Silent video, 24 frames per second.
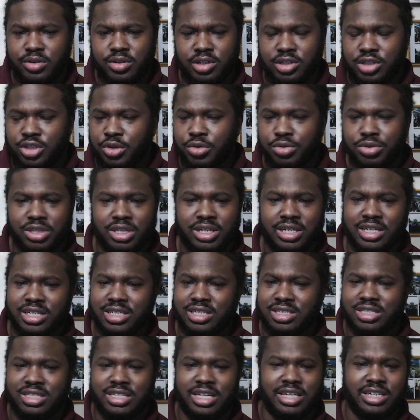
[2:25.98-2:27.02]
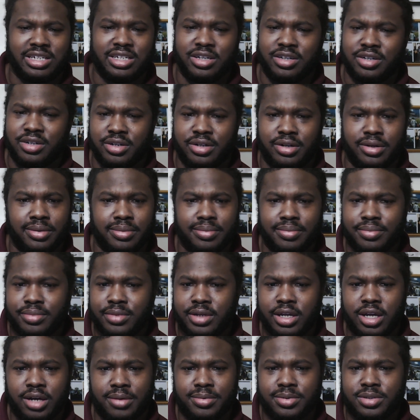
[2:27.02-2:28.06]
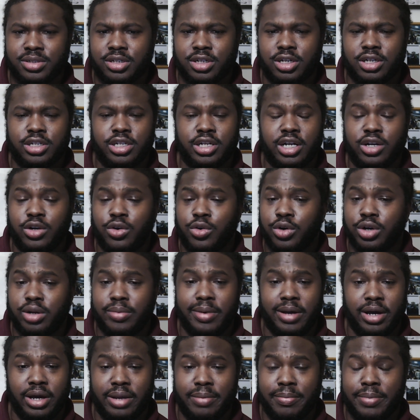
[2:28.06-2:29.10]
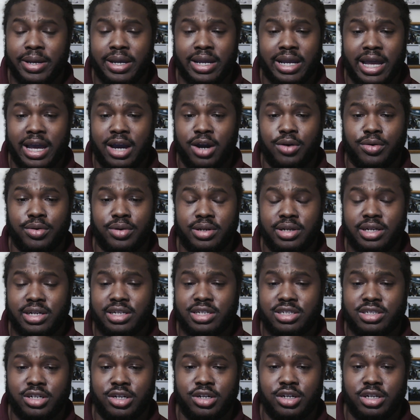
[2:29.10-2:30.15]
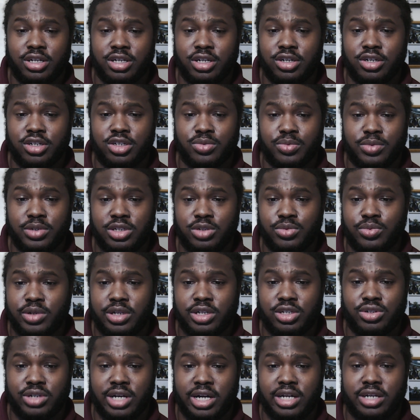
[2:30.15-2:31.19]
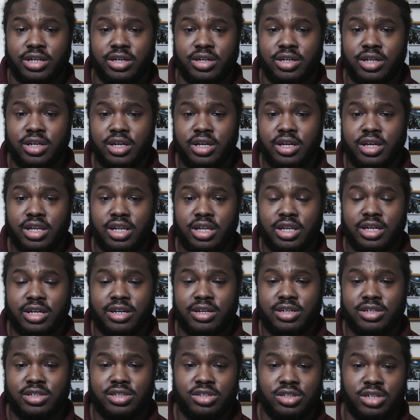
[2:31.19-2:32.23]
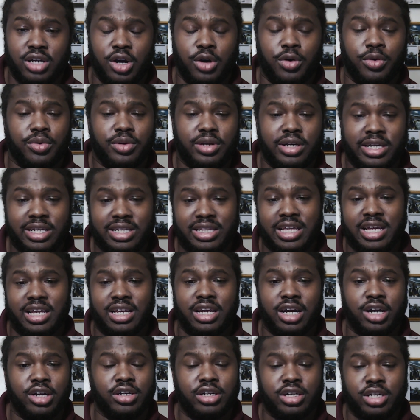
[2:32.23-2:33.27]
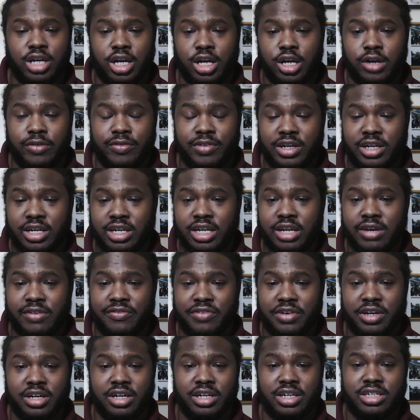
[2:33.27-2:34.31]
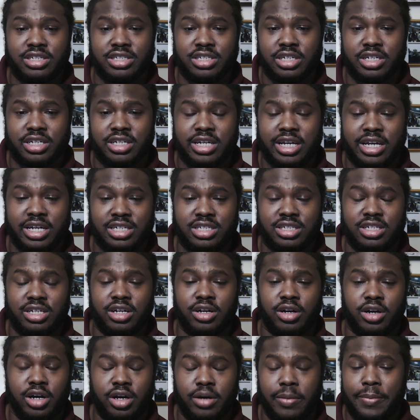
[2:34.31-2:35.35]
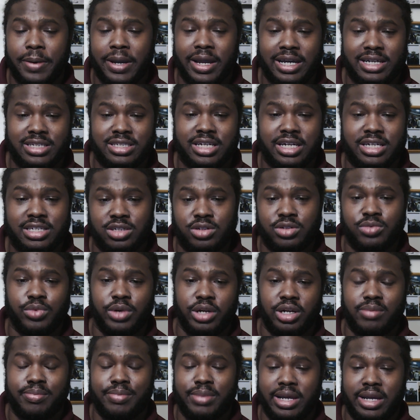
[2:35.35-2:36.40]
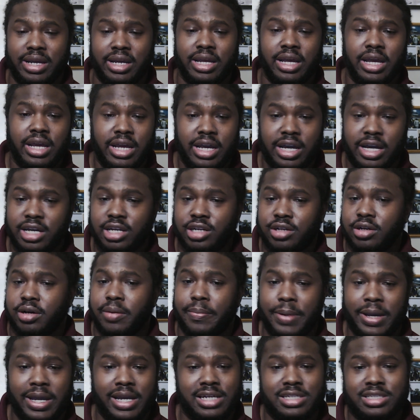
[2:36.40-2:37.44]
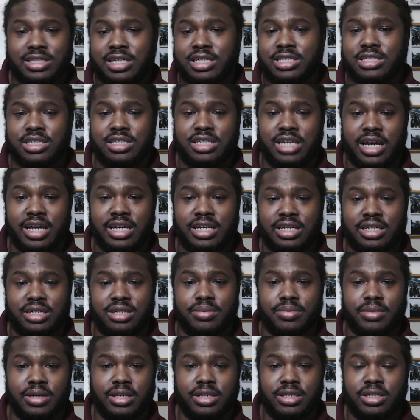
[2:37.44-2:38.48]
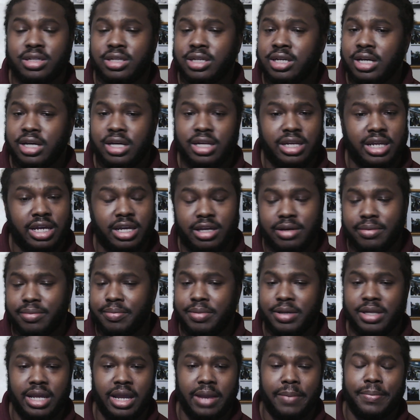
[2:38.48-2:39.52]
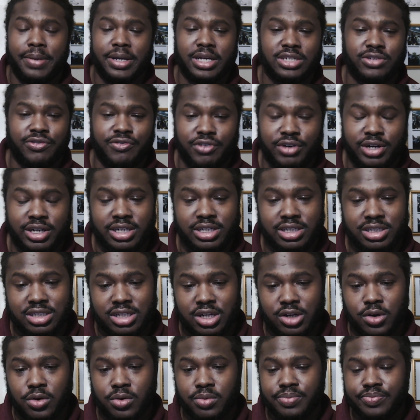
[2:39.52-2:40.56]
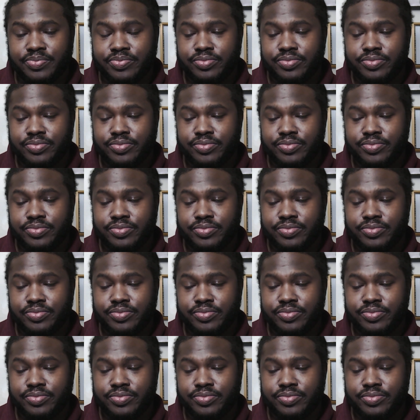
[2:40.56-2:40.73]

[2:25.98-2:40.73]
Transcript: two things that helps a young quarterback back out in his early years when he's really trying to, you know, hit that learning curve in the NFL is a pass catching running back and a pass catching tight end, man. It'd be their best friend. So,